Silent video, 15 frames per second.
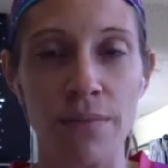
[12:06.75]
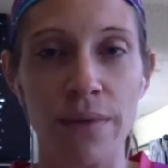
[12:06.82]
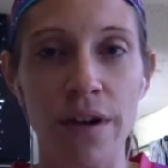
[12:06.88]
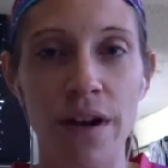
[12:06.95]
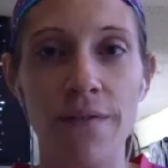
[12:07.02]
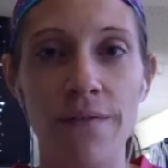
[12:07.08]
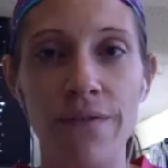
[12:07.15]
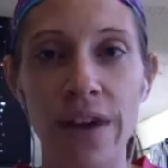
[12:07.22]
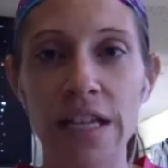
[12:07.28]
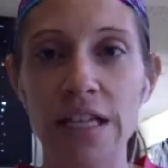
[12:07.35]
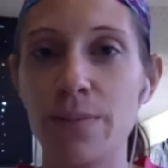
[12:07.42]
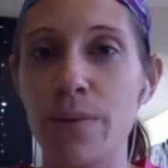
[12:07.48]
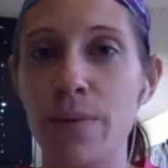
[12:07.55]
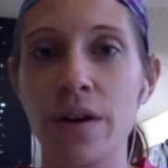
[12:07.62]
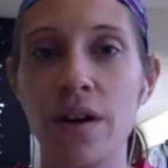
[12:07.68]
But on
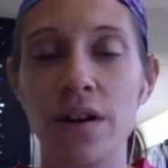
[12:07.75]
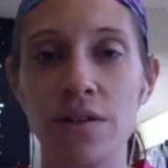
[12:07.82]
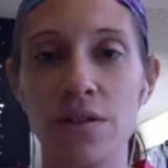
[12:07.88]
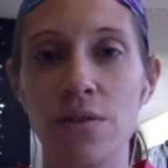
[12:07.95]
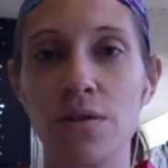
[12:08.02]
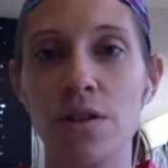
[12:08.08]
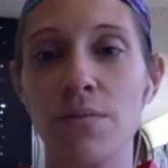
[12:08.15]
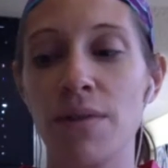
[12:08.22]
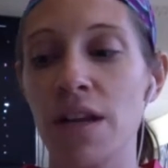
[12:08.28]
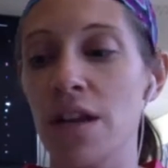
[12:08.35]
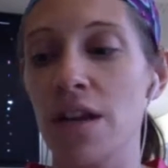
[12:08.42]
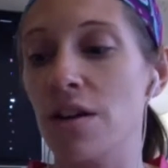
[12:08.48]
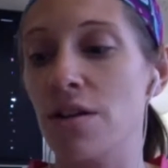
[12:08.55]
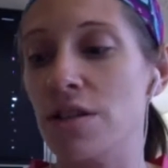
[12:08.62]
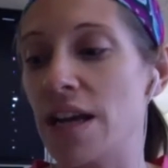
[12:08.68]
Facebook, on social
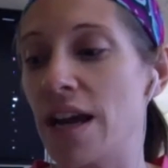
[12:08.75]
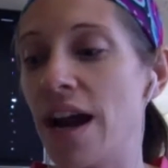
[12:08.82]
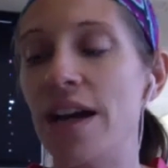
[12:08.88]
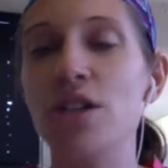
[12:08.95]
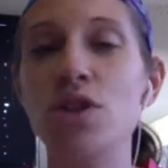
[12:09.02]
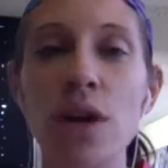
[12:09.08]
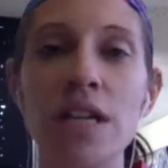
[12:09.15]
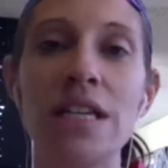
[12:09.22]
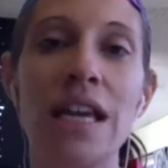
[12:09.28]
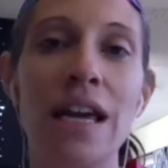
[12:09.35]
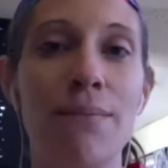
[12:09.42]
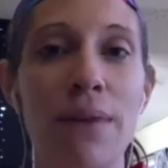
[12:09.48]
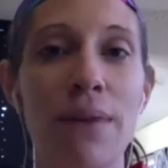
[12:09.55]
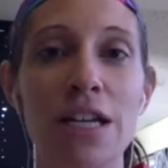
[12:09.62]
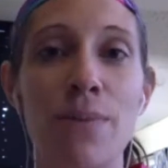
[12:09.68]
media, you say, I joined
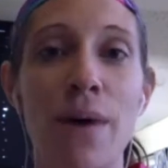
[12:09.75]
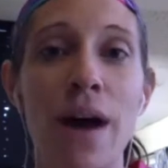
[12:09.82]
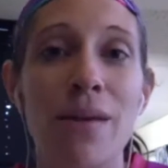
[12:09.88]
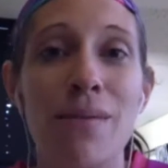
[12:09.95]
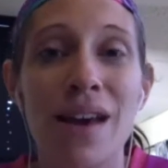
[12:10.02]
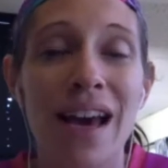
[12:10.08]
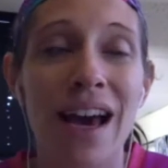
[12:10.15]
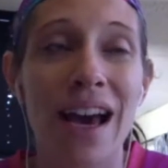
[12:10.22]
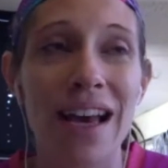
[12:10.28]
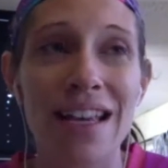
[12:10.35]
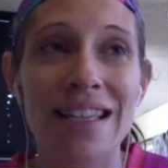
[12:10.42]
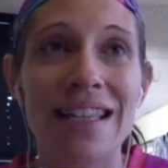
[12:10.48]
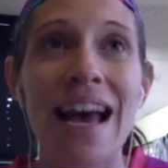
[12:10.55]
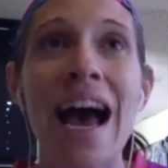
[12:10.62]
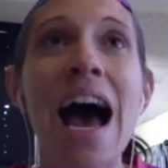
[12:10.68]
Team Beachbody
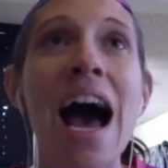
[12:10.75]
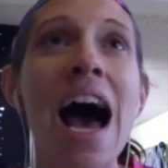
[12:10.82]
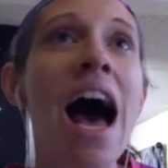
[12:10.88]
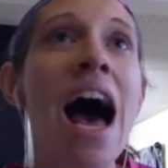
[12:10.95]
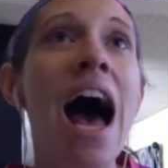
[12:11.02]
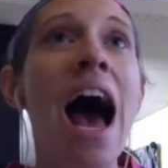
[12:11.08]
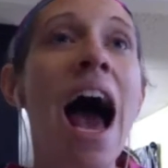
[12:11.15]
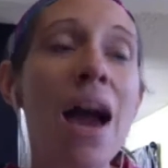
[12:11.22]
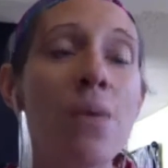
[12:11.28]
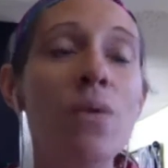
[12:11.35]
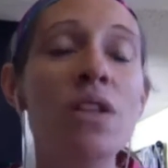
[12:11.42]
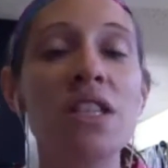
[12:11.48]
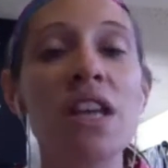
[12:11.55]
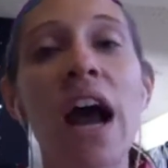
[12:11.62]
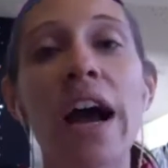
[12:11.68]
because I
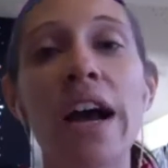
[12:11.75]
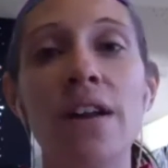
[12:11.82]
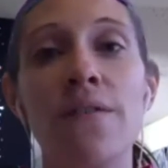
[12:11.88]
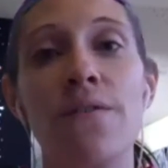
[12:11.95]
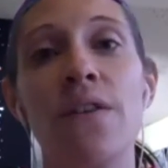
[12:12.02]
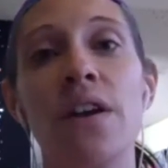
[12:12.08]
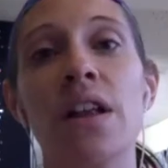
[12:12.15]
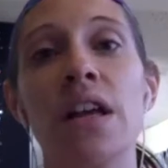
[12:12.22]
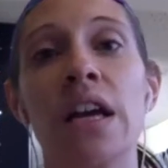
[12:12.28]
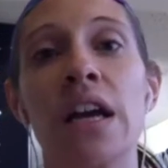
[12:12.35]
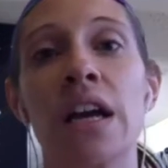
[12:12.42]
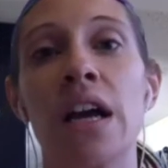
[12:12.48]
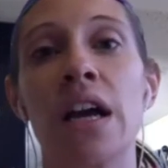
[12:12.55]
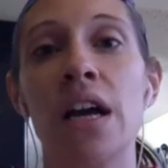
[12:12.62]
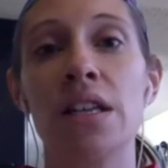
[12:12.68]
was tired of
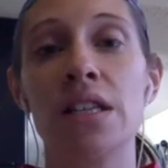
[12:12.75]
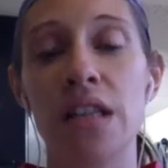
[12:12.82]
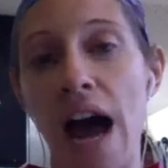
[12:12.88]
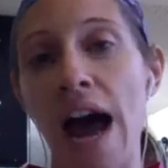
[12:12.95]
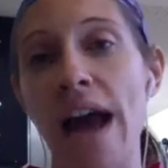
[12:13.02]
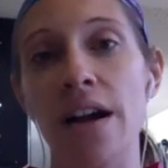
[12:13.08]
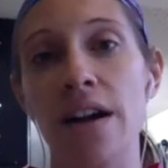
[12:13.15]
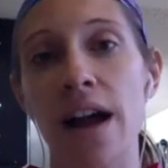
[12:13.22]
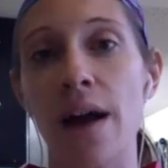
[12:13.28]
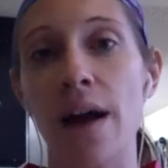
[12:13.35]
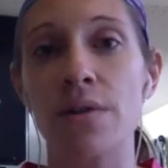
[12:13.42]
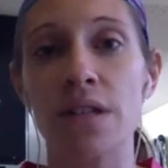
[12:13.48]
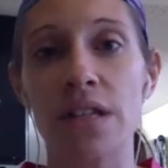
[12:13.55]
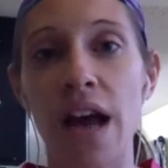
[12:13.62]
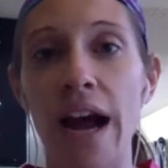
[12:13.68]
feeling tired. I
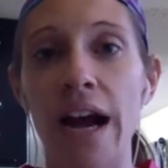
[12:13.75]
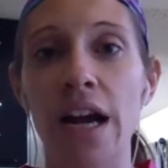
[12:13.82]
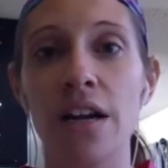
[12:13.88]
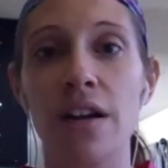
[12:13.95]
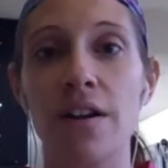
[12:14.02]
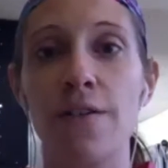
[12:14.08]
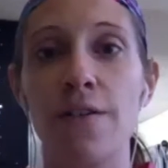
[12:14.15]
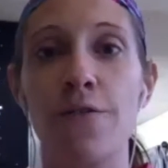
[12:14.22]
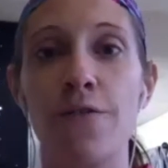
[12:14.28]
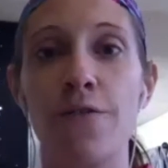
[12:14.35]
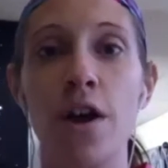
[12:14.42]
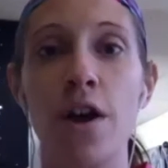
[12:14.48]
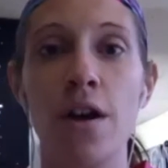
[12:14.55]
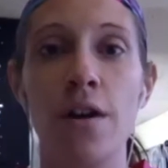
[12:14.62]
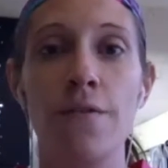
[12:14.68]
was tired of
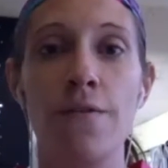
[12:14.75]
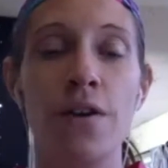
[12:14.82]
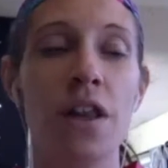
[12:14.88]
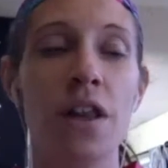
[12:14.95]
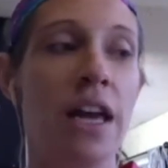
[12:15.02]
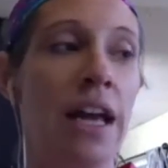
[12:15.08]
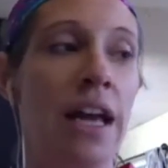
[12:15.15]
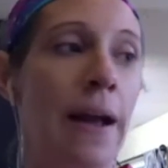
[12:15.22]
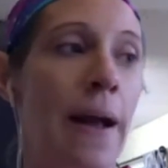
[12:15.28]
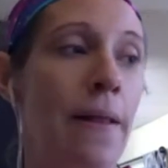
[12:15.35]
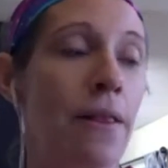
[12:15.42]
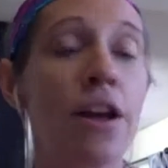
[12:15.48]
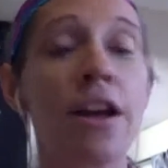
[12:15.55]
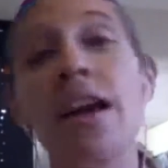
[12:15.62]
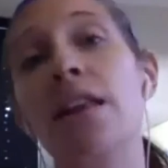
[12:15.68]

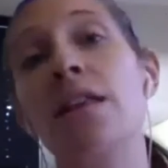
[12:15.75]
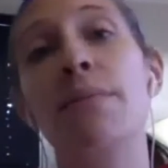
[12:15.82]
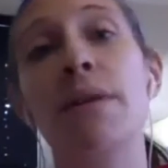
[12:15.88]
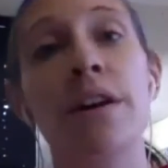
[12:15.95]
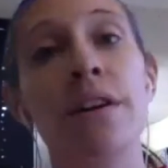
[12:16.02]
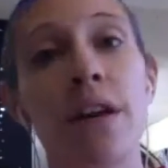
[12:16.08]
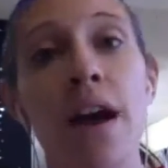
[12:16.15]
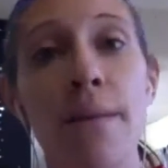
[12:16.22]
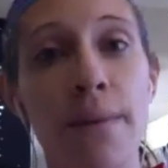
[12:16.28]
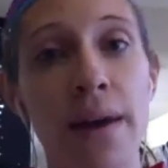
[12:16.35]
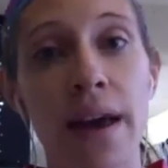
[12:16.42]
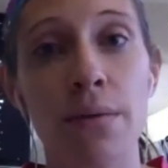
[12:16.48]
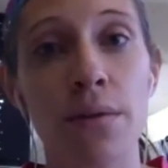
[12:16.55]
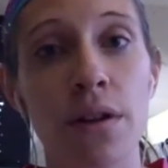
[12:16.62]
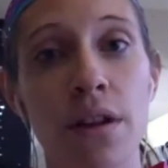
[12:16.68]
looking in the mirror and not being
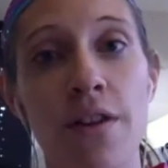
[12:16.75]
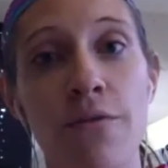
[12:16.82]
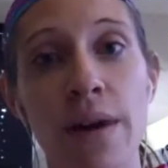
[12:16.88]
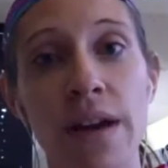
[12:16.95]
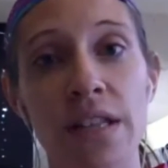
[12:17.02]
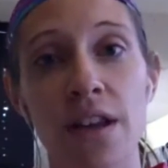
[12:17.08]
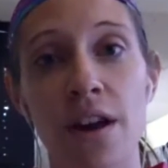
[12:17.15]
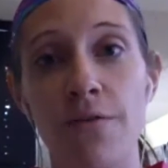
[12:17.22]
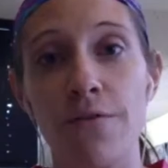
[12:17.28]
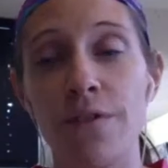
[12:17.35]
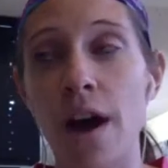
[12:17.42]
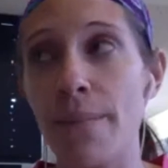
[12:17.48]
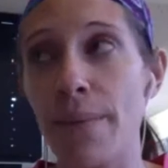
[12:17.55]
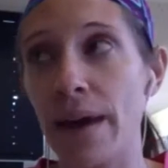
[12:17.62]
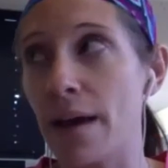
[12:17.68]
able to love myself,
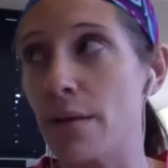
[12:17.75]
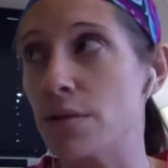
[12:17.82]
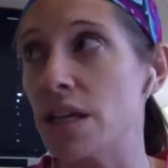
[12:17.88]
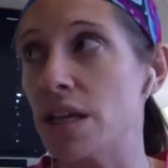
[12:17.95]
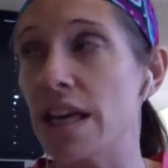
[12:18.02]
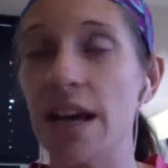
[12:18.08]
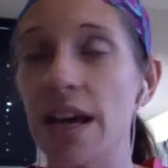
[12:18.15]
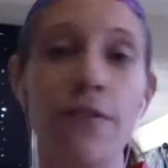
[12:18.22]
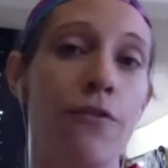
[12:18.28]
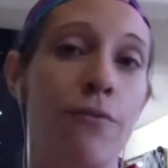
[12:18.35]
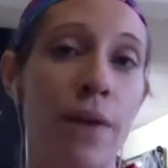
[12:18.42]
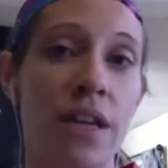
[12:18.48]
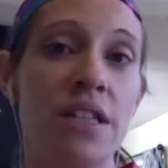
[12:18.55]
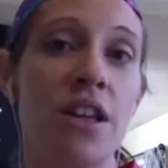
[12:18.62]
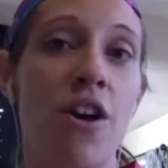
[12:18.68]
not being able to give of
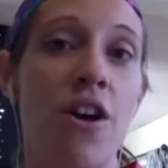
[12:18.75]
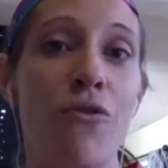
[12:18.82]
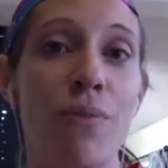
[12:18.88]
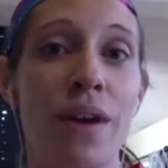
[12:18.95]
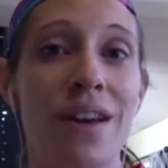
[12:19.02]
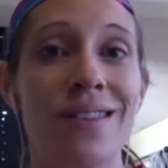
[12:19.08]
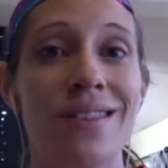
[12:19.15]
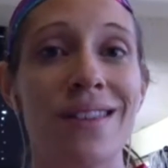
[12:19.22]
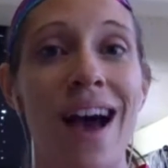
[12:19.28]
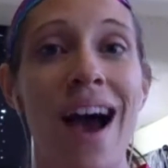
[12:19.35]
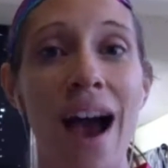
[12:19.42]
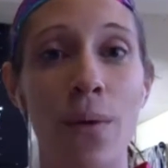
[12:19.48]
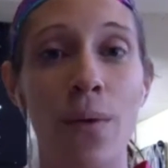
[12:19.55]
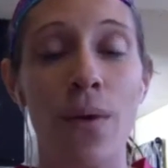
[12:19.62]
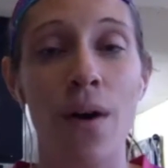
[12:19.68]
myself because
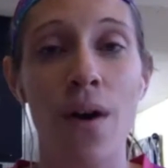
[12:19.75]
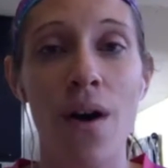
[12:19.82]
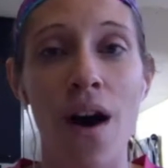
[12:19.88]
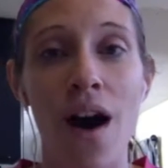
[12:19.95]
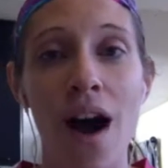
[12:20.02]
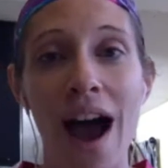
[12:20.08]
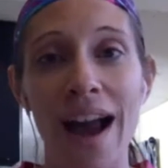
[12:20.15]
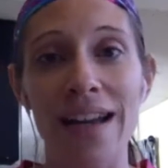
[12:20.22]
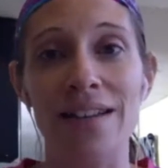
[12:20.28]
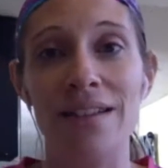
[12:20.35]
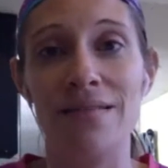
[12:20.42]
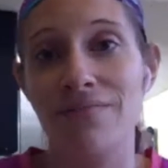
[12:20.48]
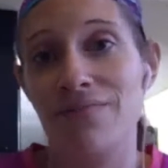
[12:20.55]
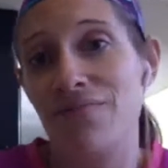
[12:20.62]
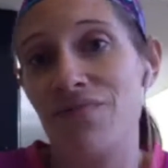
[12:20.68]
I
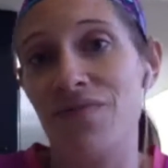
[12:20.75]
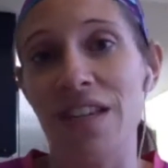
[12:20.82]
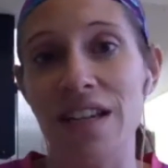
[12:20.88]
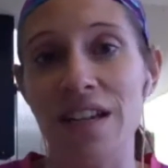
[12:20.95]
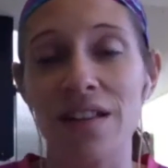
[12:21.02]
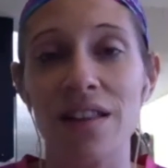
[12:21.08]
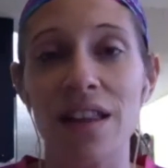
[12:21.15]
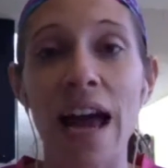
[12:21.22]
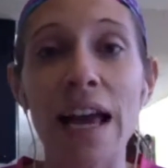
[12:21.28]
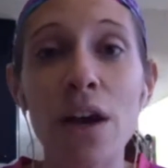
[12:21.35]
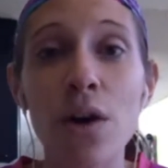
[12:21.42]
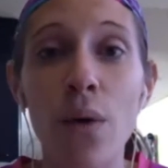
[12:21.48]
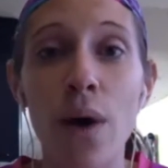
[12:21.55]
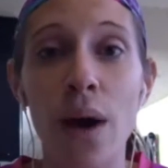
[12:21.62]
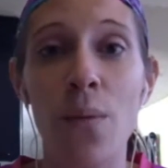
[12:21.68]
didn't like
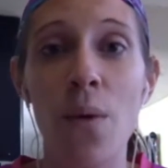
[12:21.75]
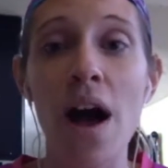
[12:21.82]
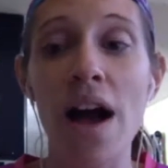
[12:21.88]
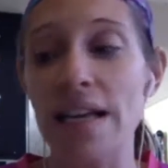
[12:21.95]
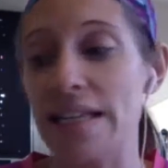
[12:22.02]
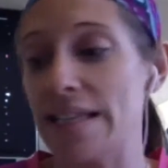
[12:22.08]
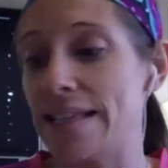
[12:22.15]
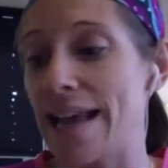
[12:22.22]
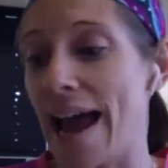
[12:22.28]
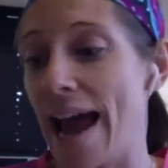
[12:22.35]
who I was.